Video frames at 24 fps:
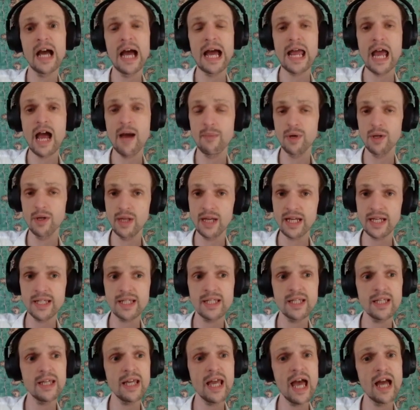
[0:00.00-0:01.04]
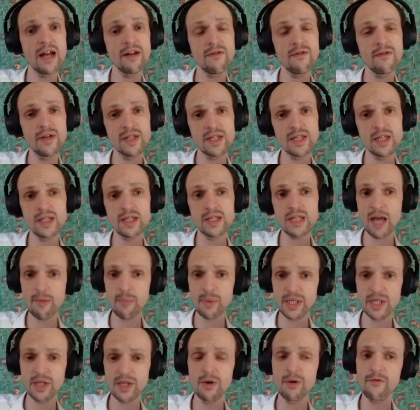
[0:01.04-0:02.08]
I am Alexey, and this is
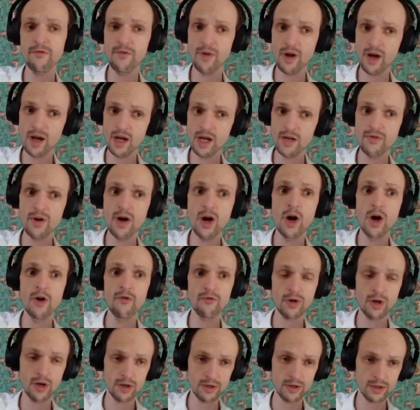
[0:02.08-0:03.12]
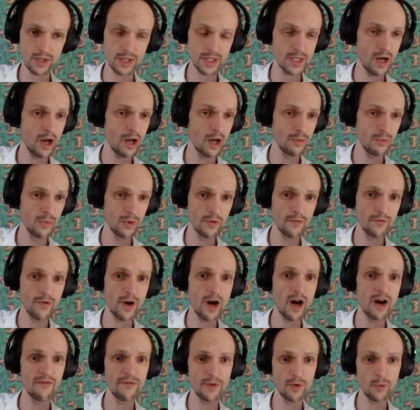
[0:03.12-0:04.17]
episode 5 of Carcassonne Move
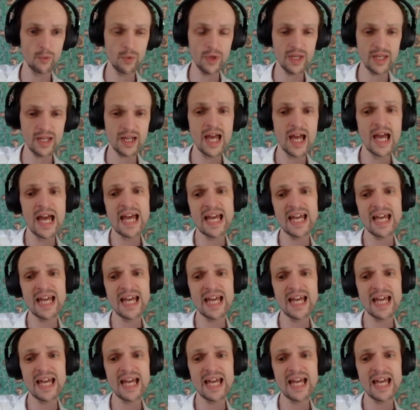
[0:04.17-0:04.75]
of the Week,